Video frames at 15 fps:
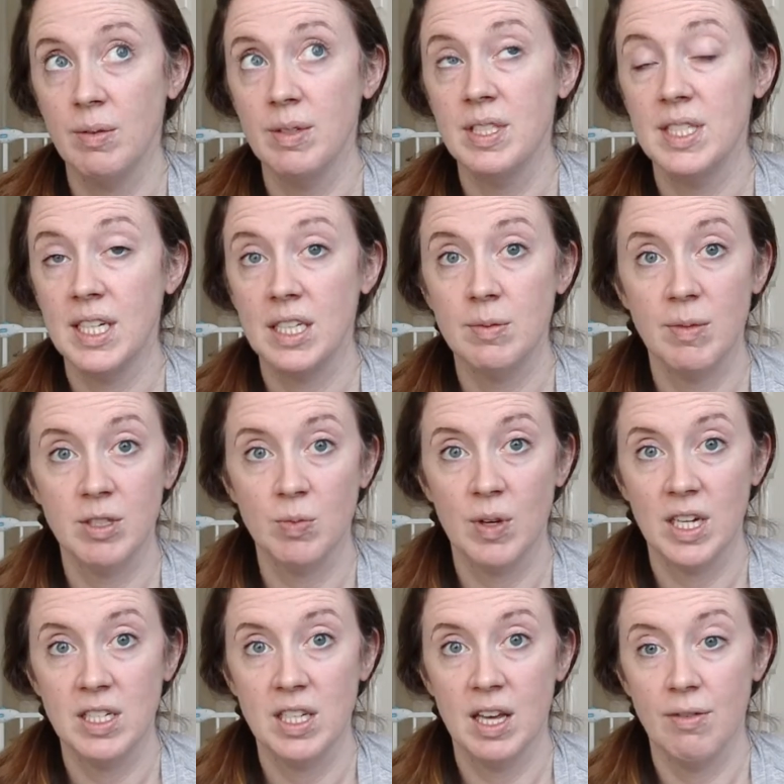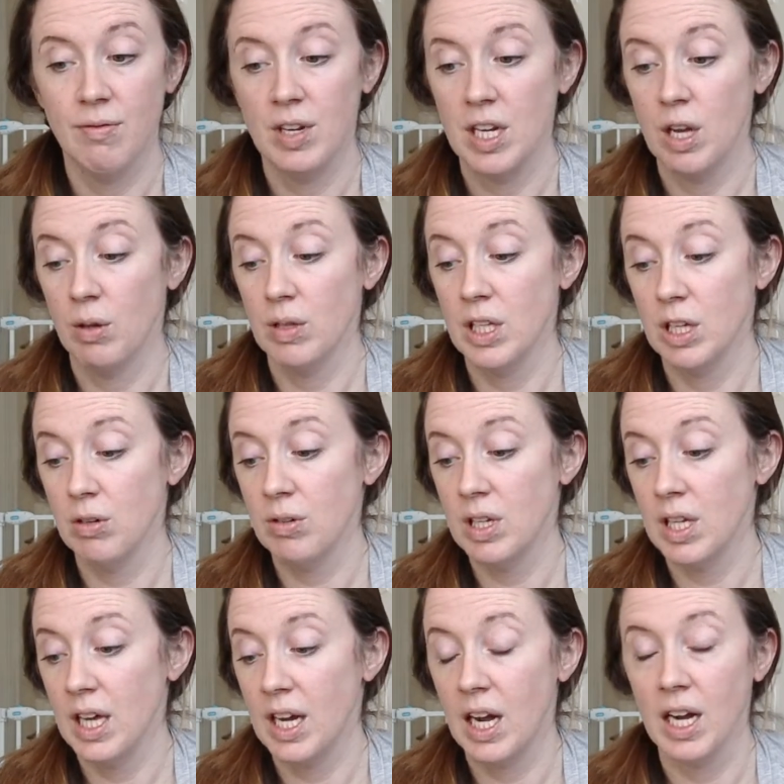was 6 months when I did that video. Literally
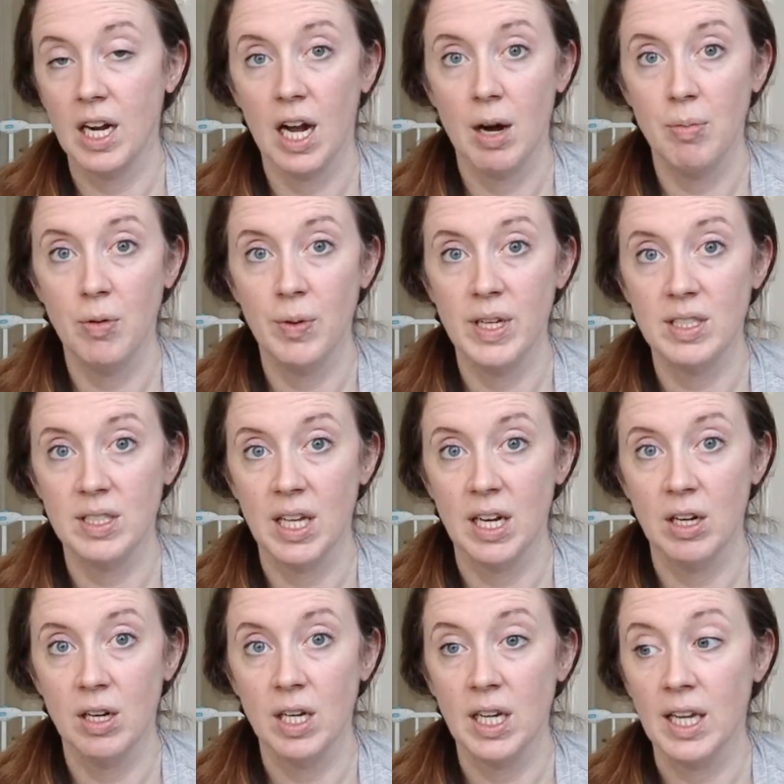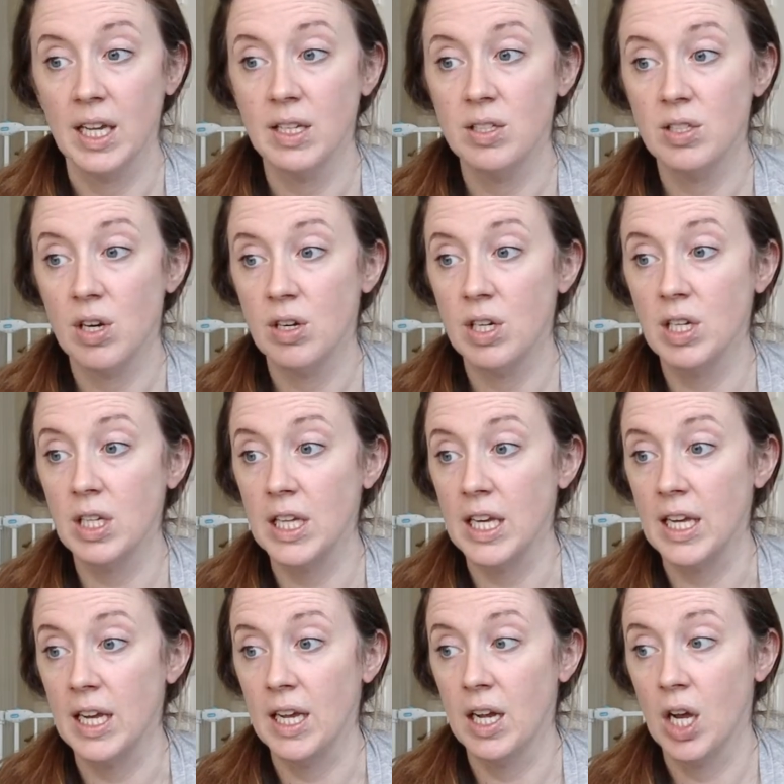like a couple weeks later, he started
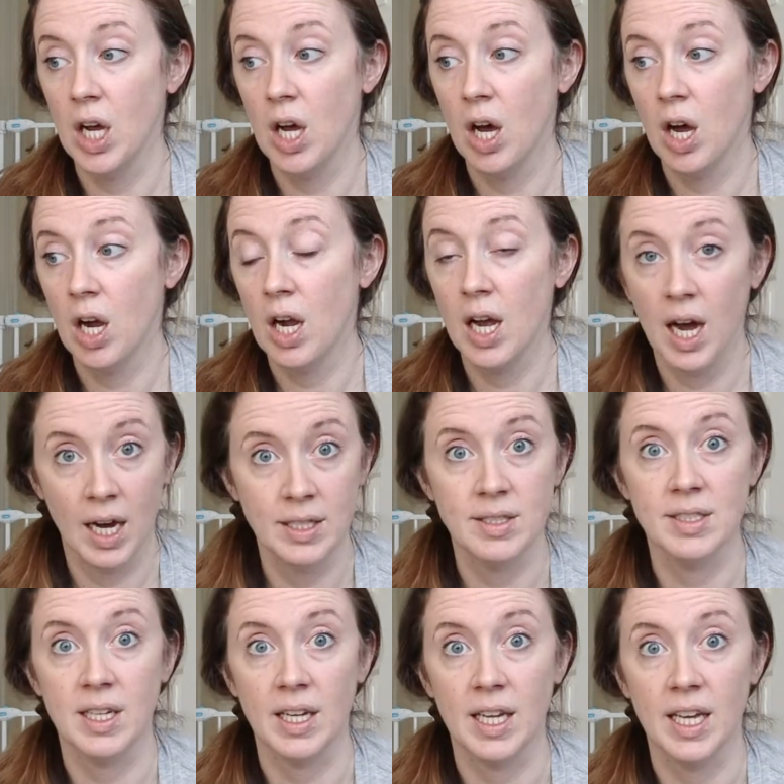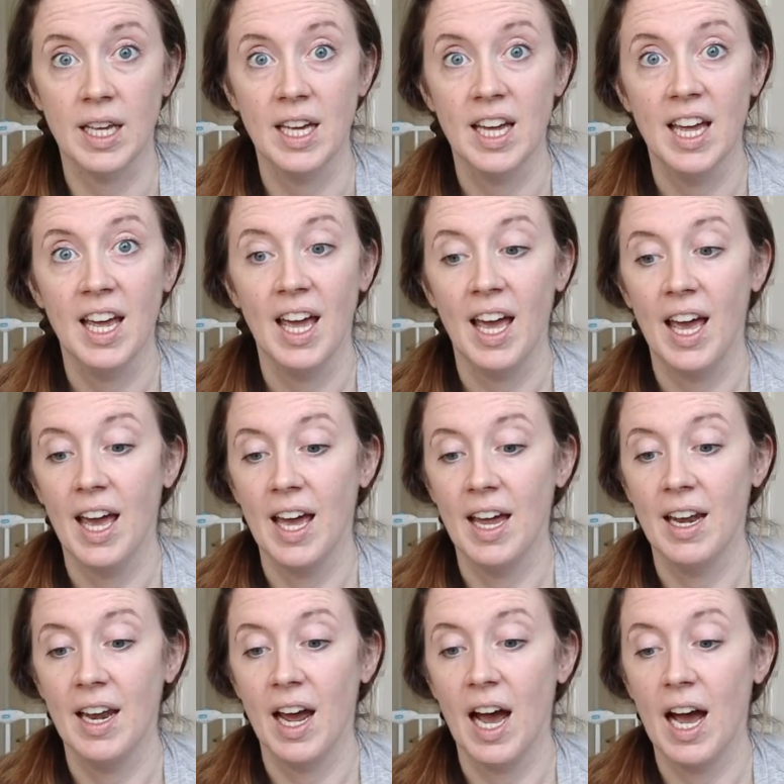leaking constantly.
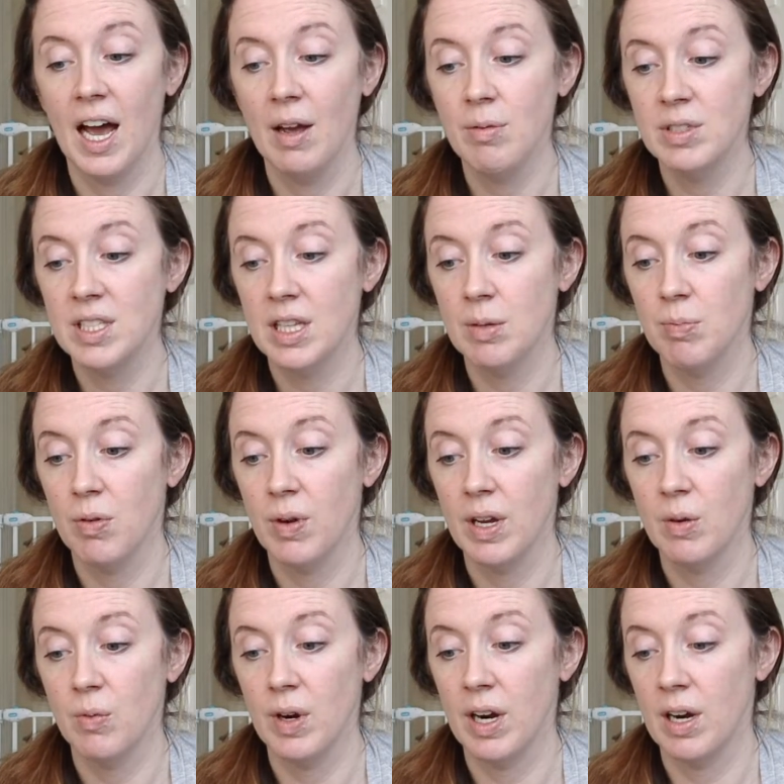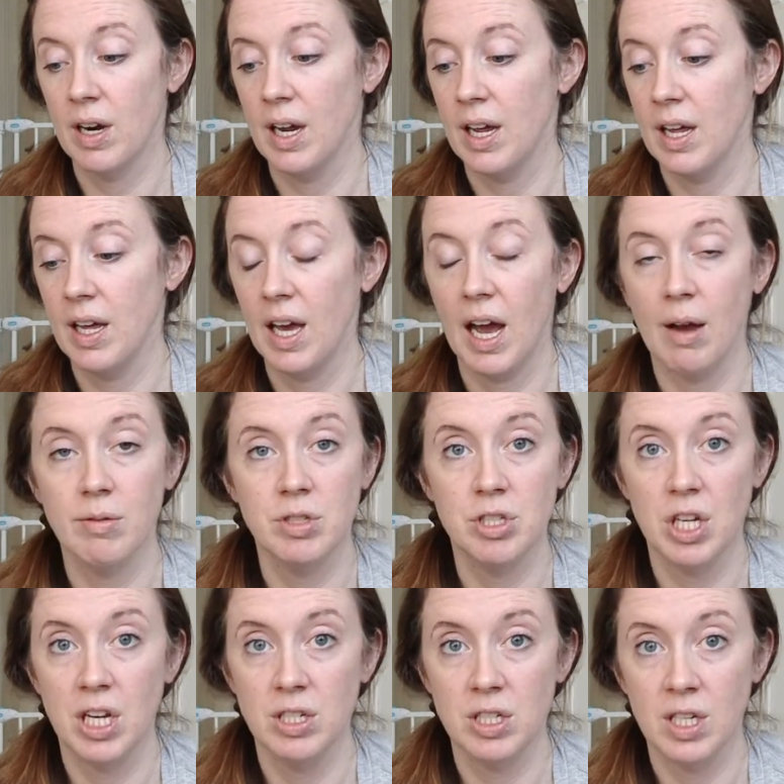And I was at the point where I was
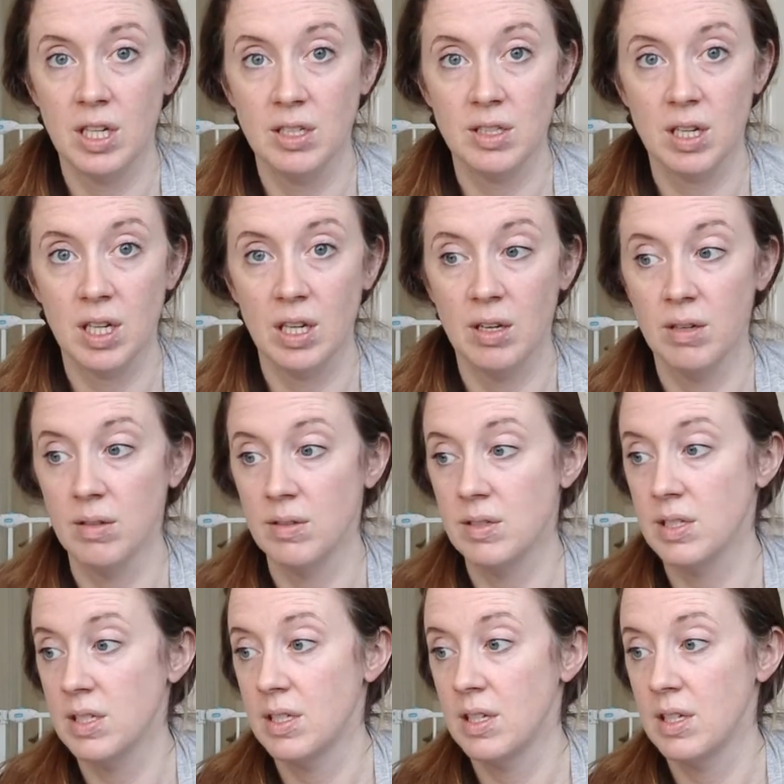changing his clothes.